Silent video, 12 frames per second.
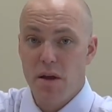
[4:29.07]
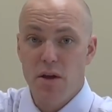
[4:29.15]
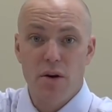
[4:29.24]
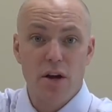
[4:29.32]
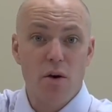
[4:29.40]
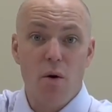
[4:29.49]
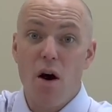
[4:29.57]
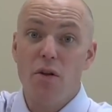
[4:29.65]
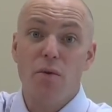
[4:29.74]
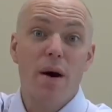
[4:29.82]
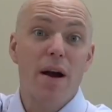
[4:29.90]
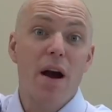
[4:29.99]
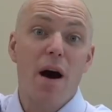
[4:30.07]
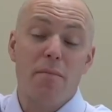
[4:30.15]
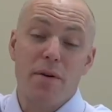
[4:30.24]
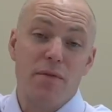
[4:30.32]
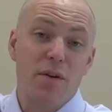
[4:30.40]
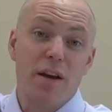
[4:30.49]
you can go all the way
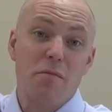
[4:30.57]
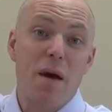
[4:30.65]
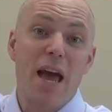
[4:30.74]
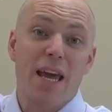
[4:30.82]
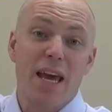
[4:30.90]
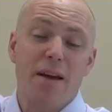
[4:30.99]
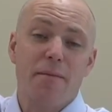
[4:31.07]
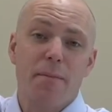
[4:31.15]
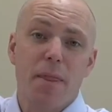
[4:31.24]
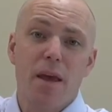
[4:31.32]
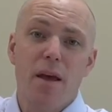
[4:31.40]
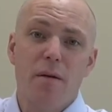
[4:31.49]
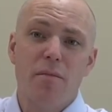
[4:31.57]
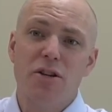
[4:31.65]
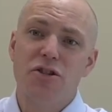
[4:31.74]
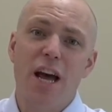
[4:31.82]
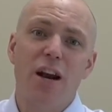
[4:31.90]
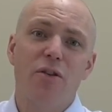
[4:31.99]
up if you can make it.
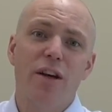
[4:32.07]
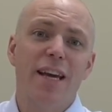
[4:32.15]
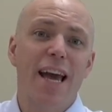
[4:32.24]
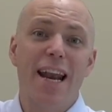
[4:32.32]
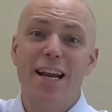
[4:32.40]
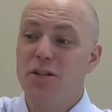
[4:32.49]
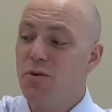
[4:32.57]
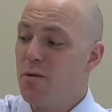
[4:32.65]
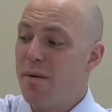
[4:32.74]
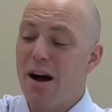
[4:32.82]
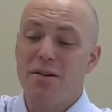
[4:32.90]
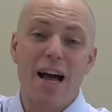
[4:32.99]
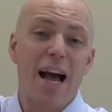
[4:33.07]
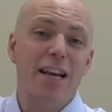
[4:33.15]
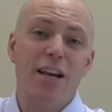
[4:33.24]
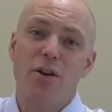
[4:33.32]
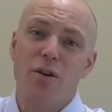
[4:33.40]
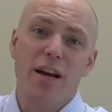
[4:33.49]
But generally, getting to about
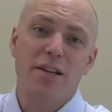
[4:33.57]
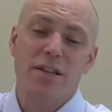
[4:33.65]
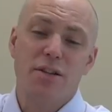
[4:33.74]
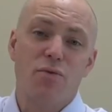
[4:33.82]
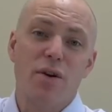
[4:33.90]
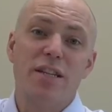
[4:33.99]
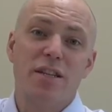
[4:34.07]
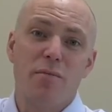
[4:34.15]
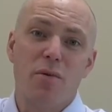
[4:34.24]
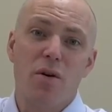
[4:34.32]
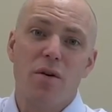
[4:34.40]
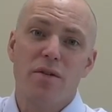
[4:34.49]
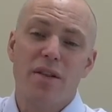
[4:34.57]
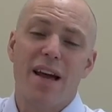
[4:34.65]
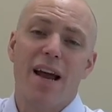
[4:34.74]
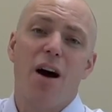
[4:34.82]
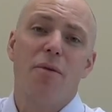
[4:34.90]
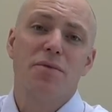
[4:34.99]
90 degrees is reasonable.
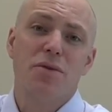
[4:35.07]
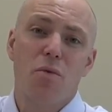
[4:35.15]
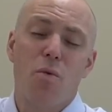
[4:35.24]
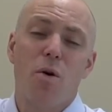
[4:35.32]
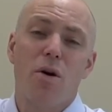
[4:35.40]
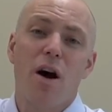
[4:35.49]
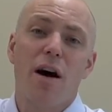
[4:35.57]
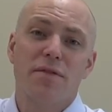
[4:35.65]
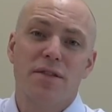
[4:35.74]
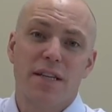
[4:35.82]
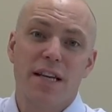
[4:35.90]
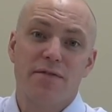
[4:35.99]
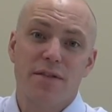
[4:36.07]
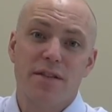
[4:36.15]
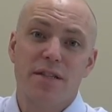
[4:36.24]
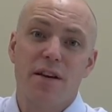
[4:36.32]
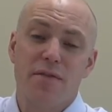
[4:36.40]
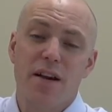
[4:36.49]
That helps ward off
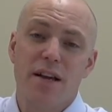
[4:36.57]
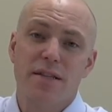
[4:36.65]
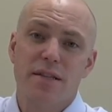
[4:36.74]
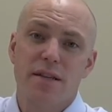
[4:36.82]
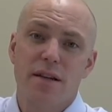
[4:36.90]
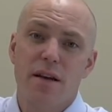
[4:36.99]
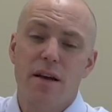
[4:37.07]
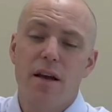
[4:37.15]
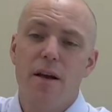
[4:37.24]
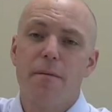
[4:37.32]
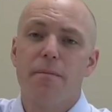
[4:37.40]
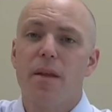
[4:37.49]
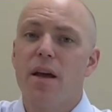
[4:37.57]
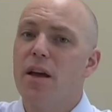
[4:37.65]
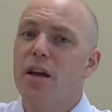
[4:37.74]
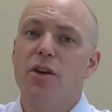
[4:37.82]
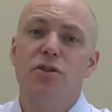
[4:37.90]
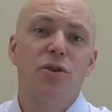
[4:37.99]
stiffness.
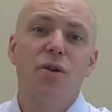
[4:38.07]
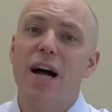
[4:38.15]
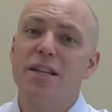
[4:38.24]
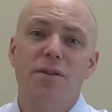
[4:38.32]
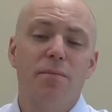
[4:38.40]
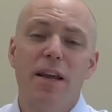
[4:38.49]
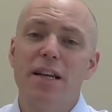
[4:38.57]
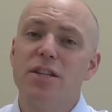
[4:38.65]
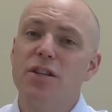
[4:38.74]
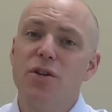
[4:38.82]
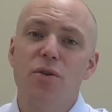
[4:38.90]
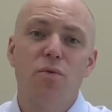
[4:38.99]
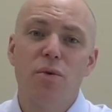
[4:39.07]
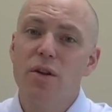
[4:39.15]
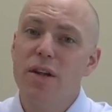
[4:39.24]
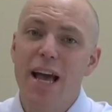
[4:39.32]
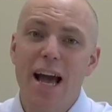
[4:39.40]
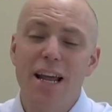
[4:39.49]
You do not need to do
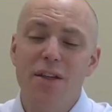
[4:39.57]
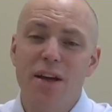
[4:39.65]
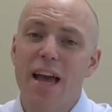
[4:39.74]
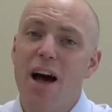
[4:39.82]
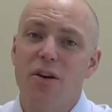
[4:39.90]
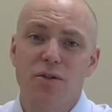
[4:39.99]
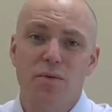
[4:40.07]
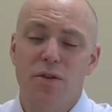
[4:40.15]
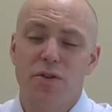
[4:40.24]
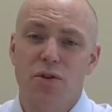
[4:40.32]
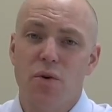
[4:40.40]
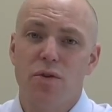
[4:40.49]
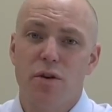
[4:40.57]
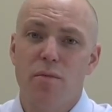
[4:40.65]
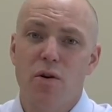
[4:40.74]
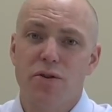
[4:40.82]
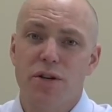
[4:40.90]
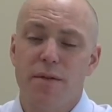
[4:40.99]
really anything else with shoulder
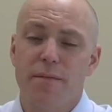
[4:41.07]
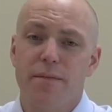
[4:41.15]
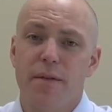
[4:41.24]
motion.